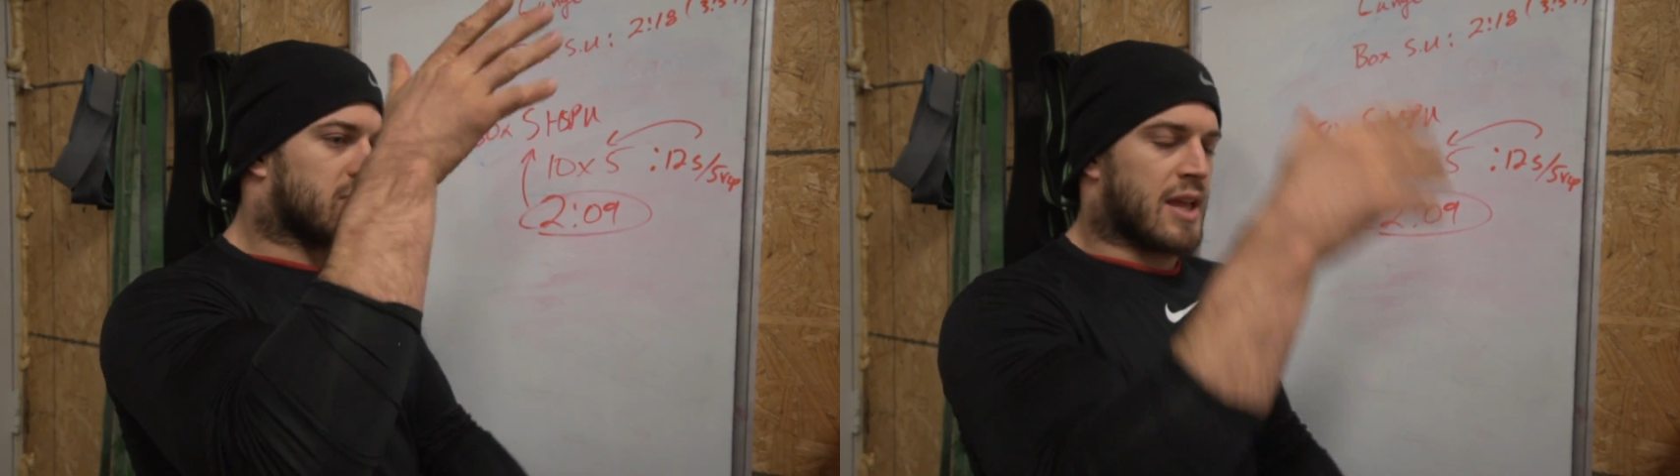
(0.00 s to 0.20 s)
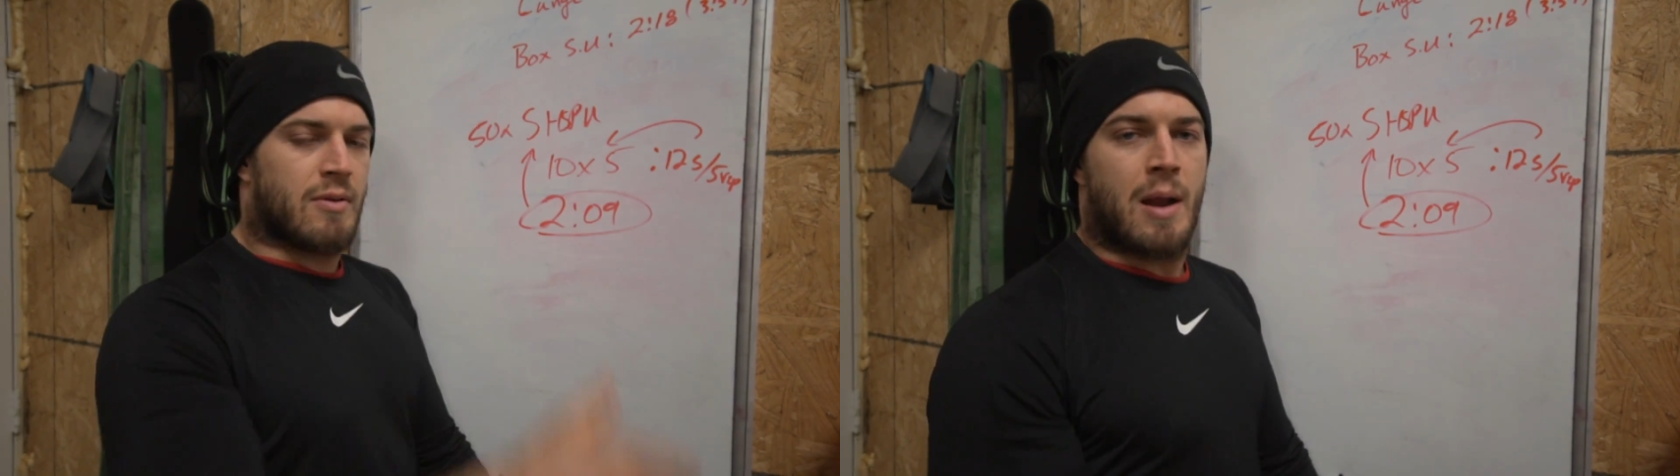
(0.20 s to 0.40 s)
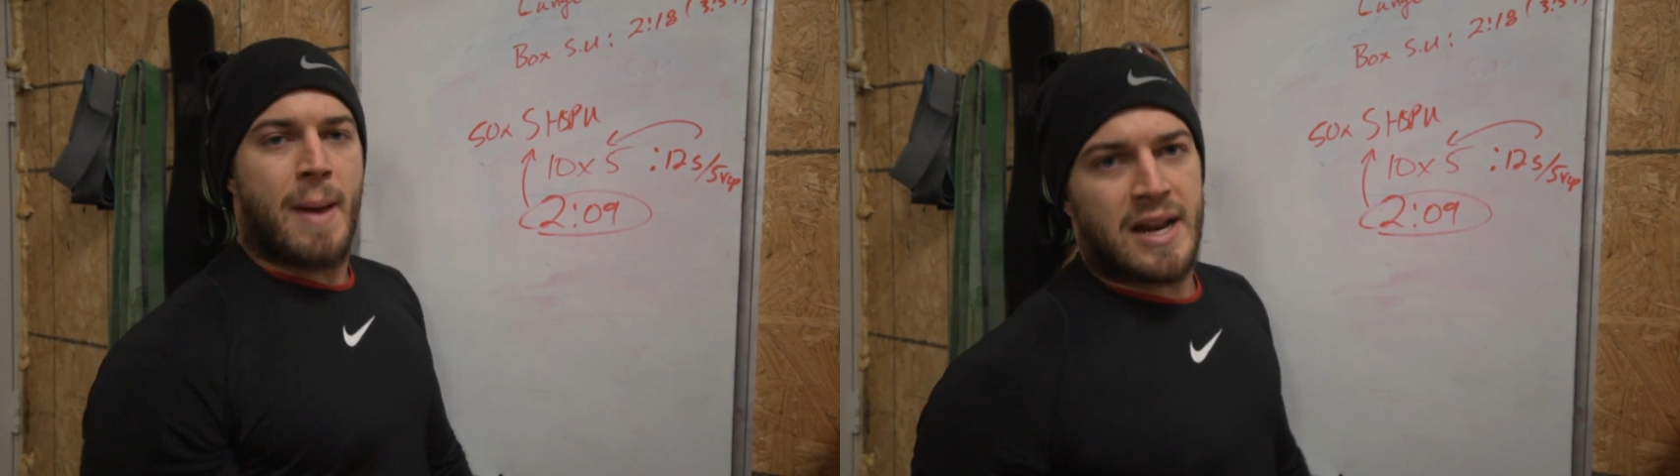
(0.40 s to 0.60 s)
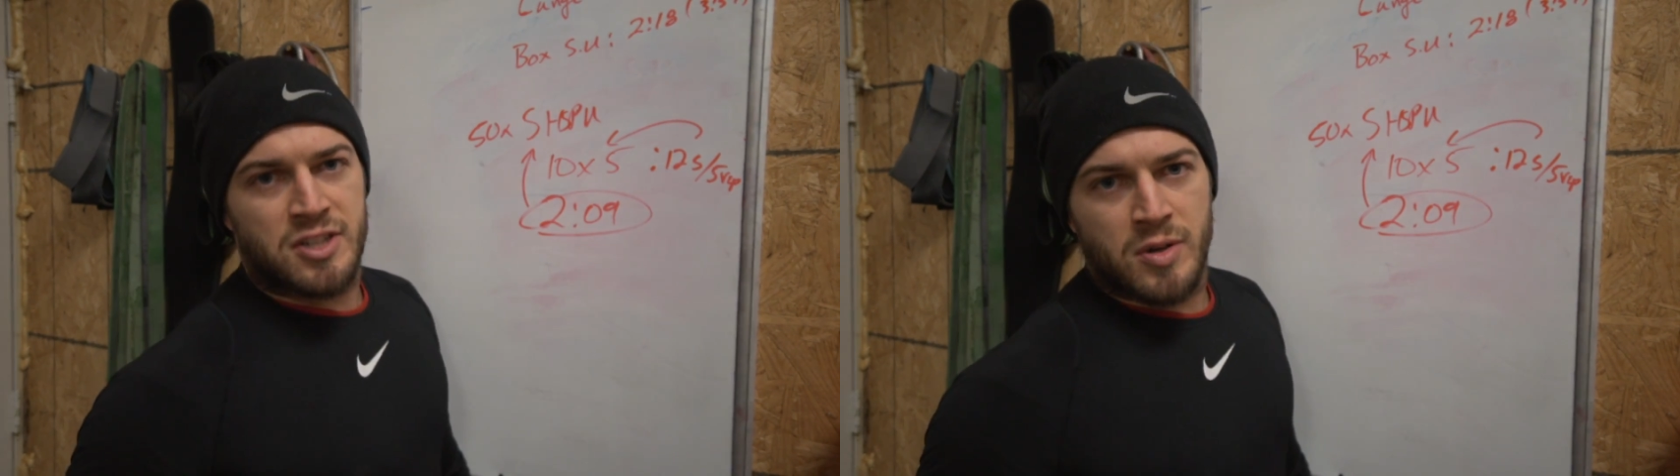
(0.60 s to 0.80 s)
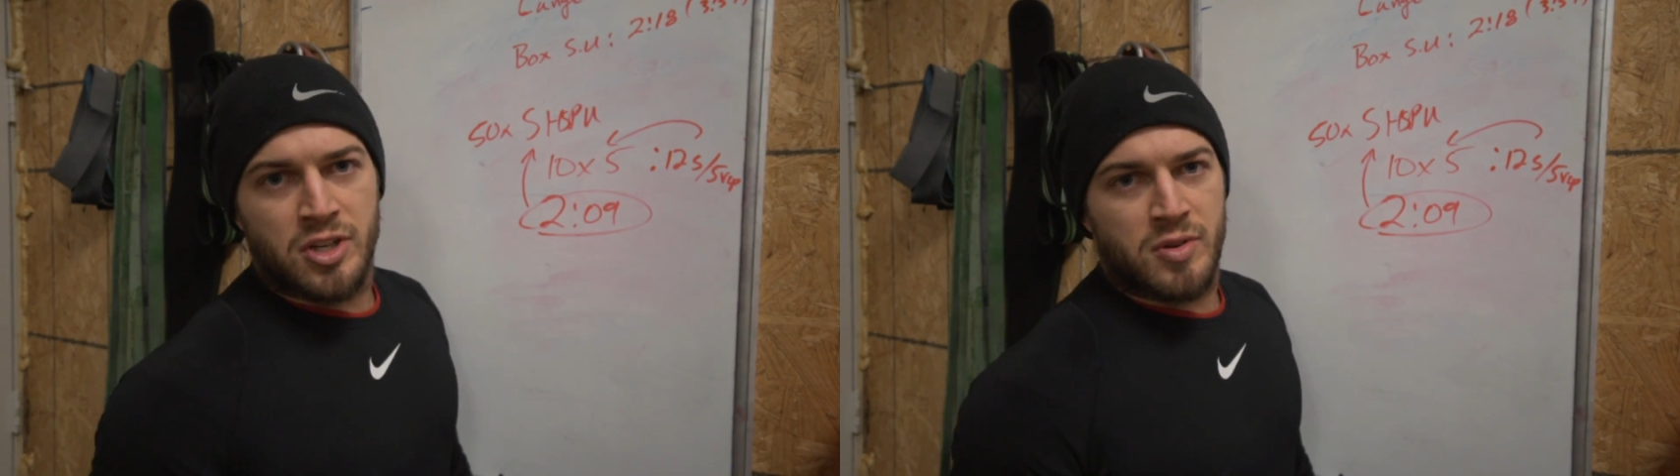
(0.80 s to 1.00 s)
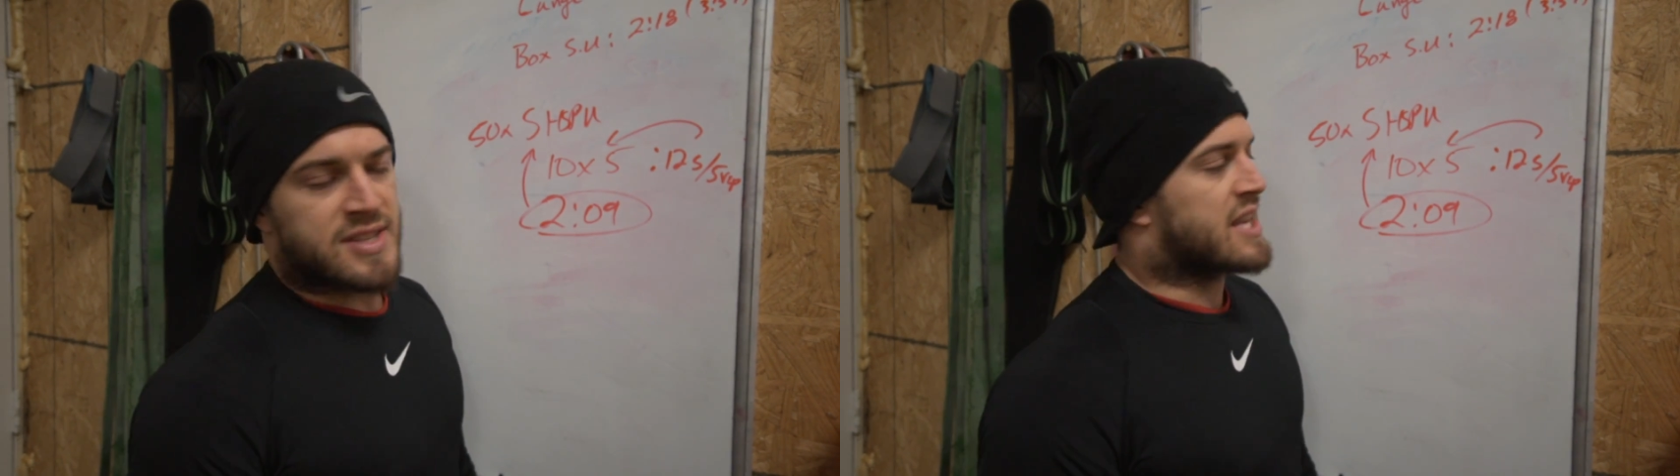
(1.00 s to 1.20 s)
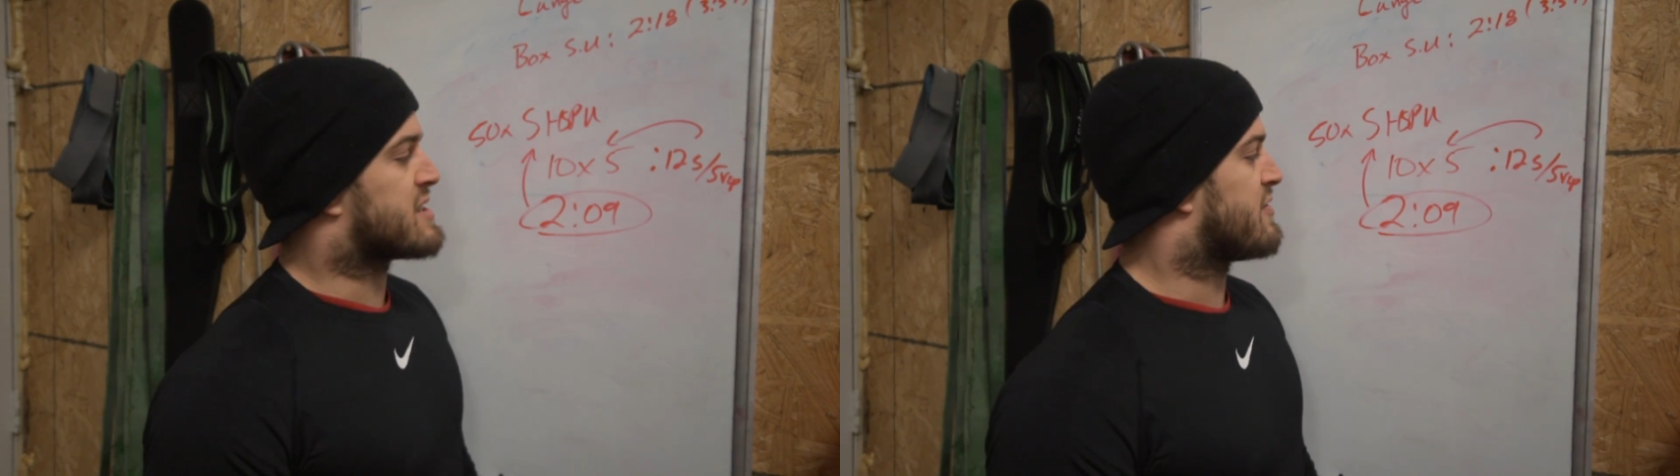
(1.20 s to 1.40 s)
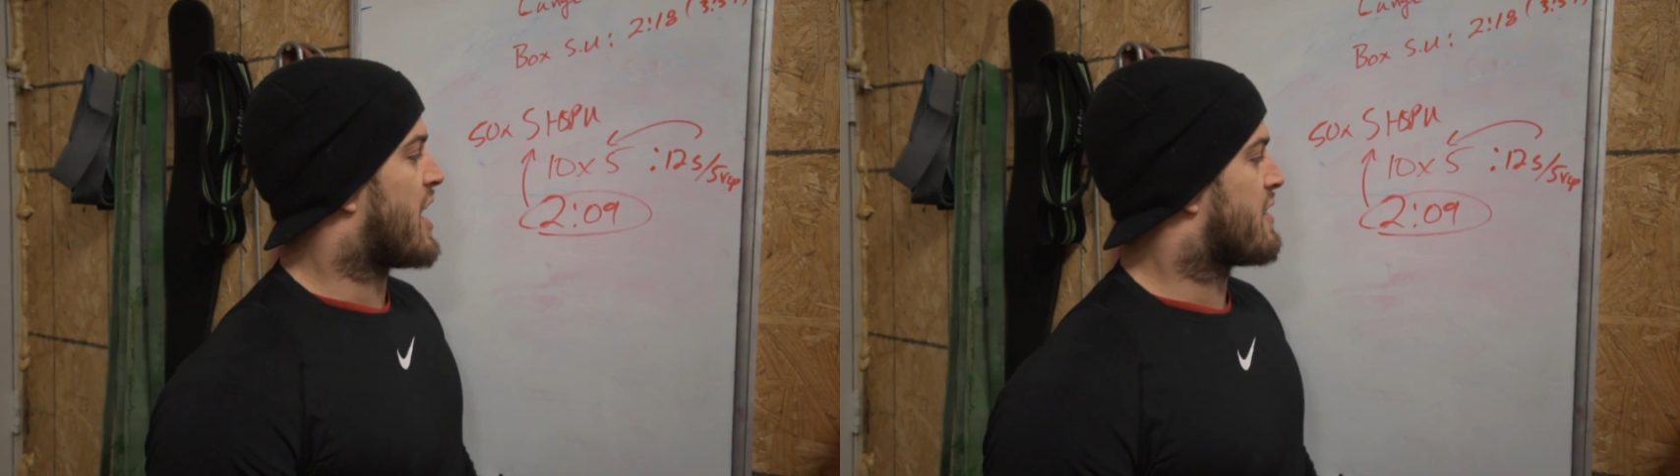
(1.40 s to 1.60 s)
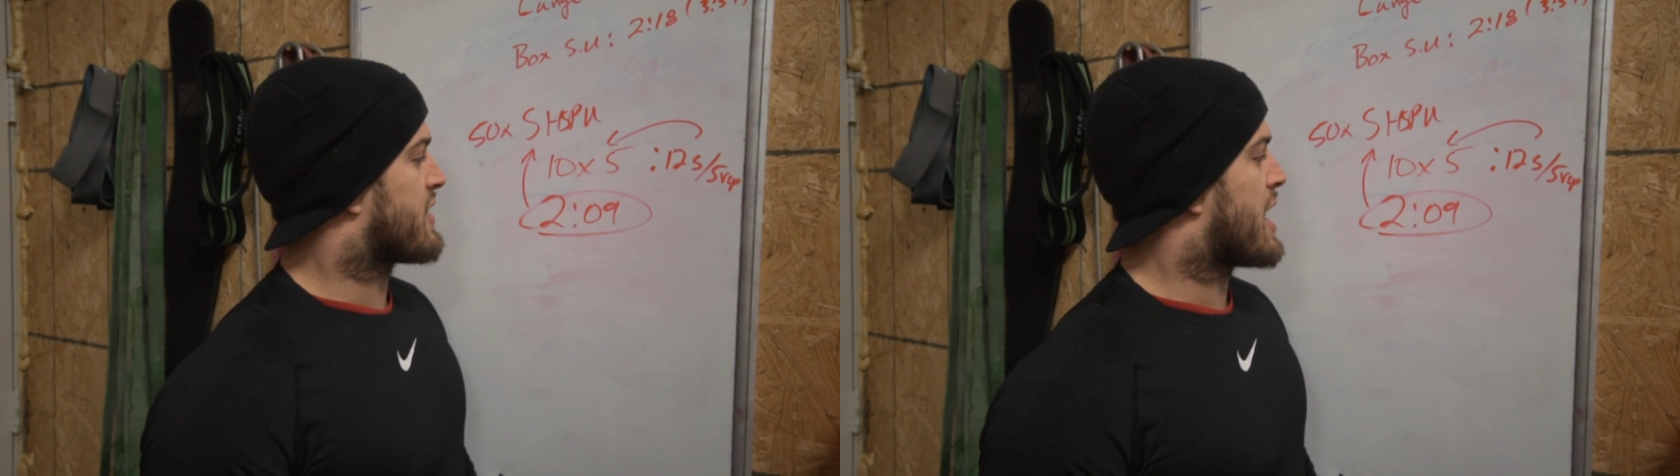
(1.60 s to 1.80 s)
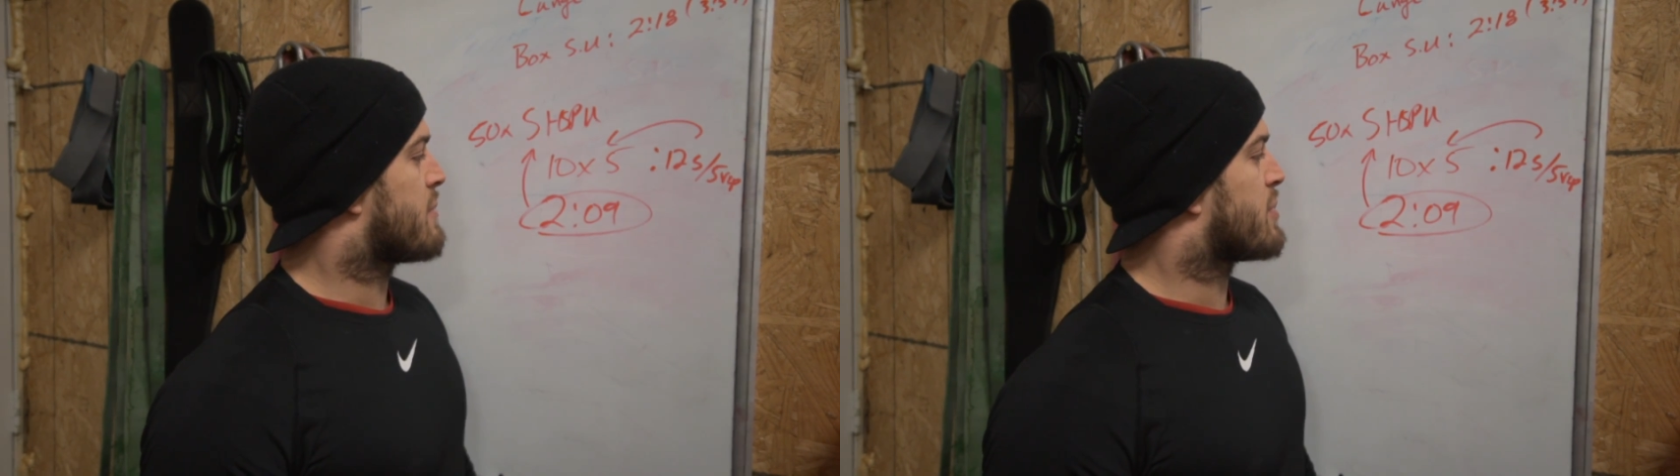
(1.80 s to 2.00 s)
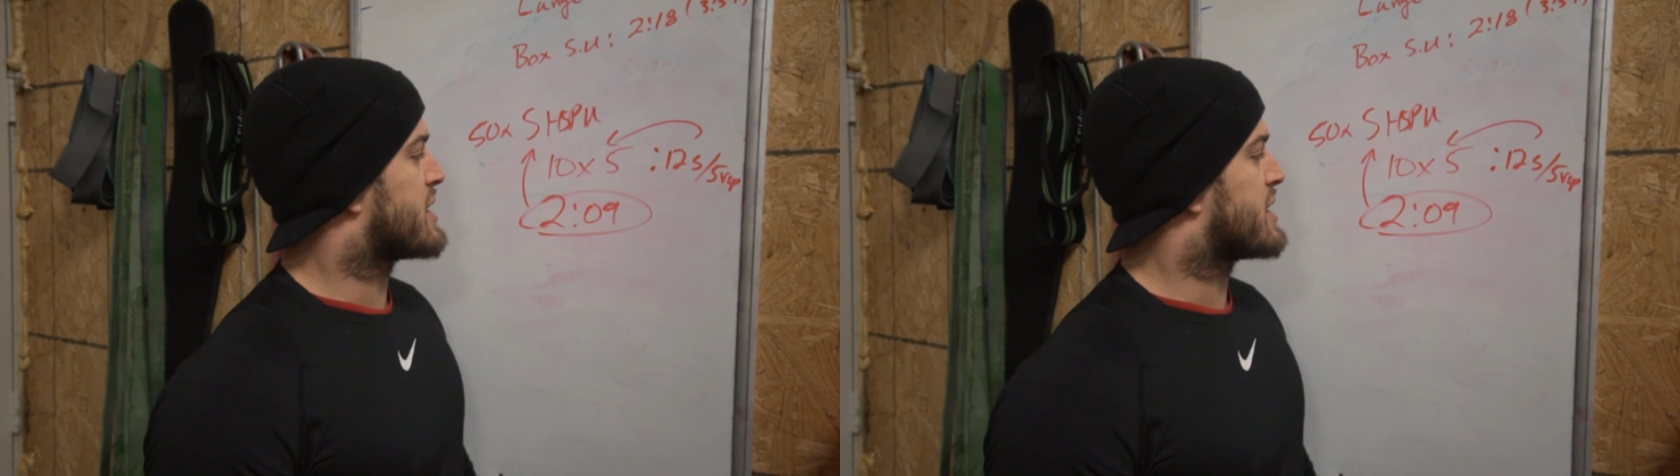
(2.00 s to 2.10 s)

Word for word: get right back to it, doing sets of five, okay?